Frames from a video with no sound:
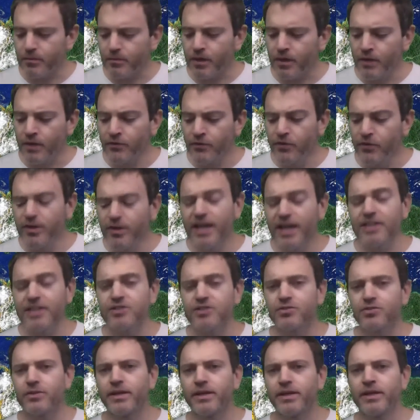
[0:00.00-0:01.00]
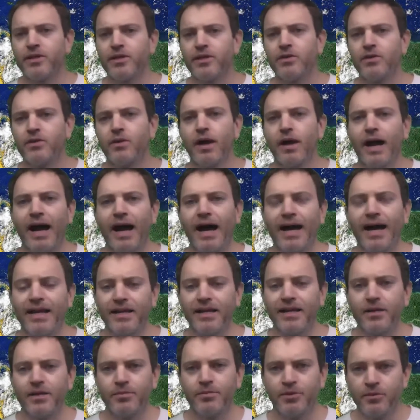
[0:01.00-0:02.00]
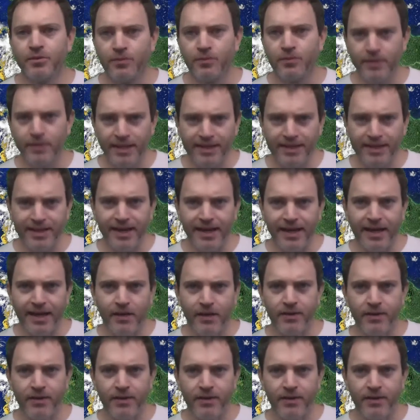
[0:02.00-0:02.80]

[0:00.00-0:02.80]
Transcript: if you got a story in you, I can help you get that out.